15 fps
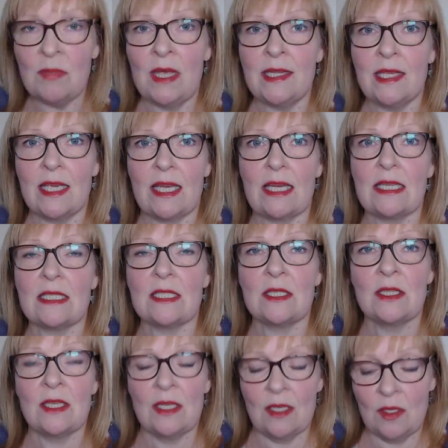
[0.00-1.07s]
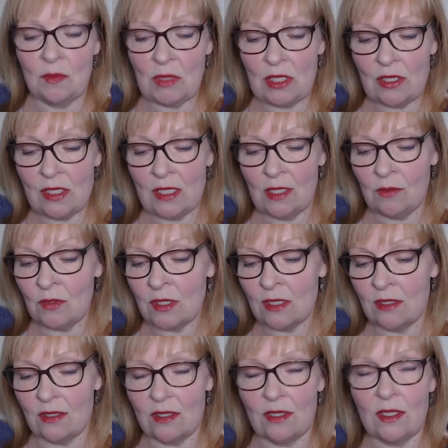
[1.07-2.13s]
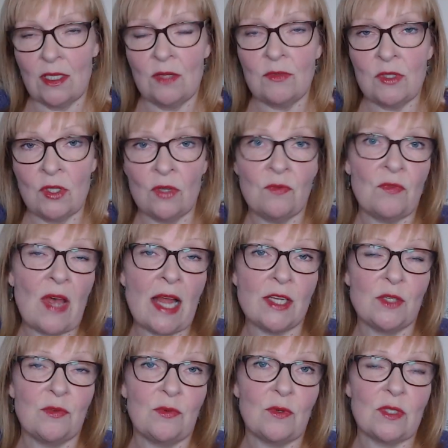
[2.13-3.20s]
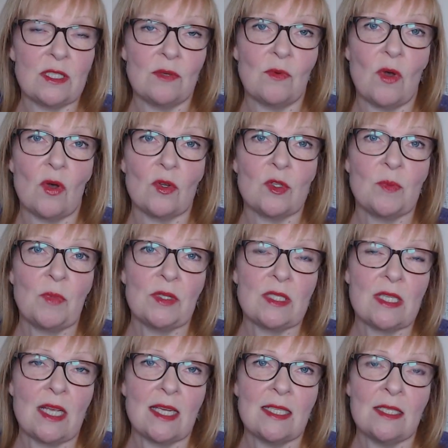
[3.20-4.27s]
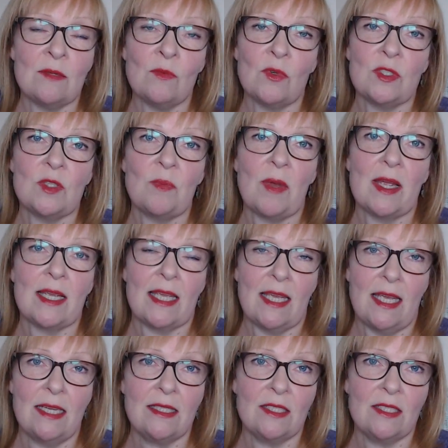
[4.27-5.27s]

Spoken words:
the kit because it was good value for what it was, but I didn't want to buy a kit to